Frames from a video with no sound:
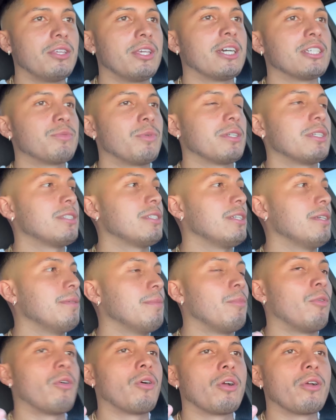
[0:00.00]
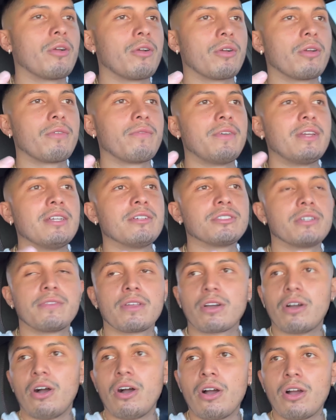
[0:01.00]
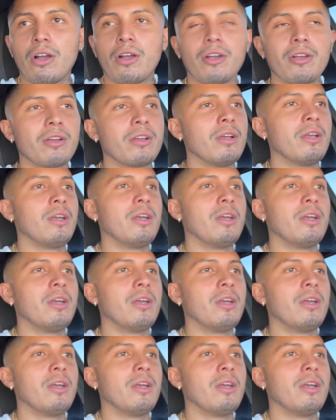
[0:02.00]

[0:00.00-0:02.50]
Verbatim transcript: You guys want to see more videos of the car,